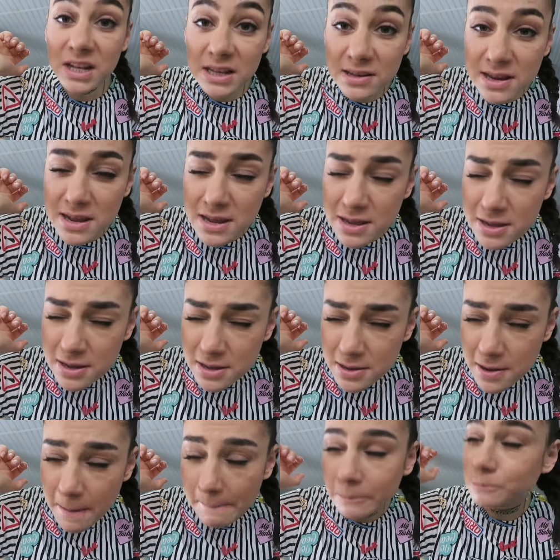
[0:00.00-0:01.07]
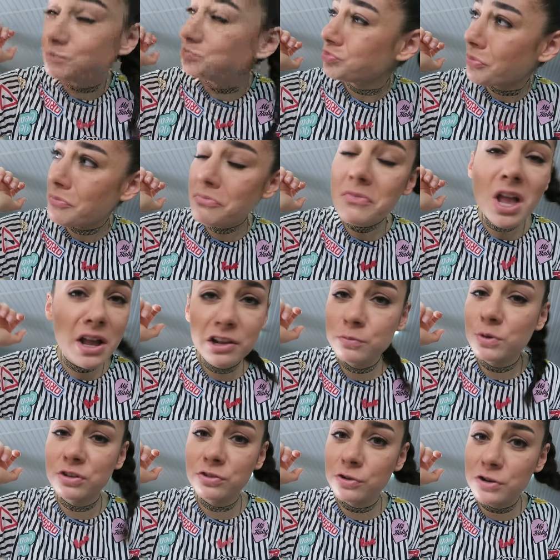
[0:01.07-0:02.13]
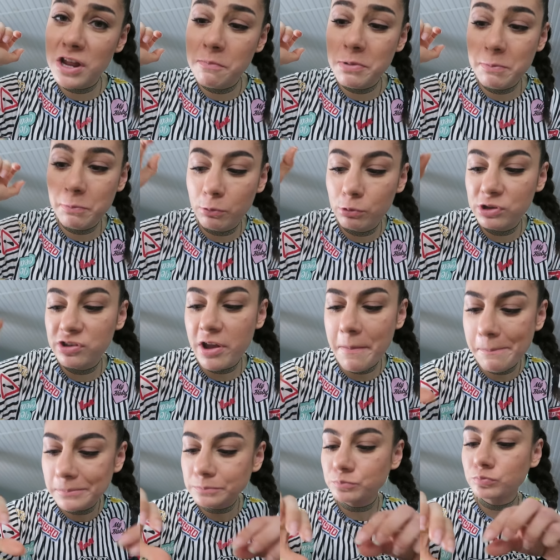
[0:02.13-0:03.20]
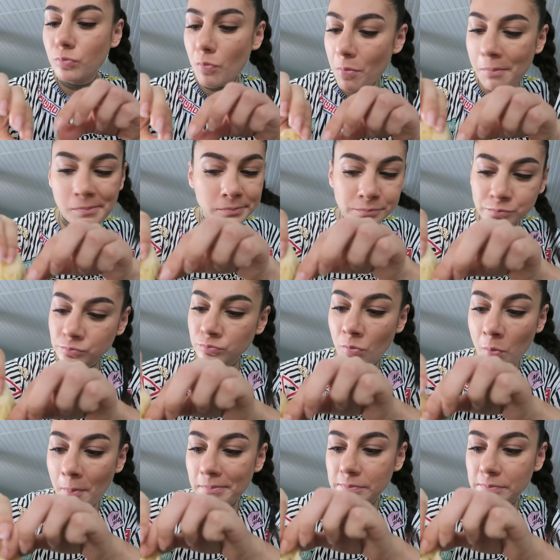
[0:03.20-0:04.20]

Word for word: as my Suriname people would say. Mm -mm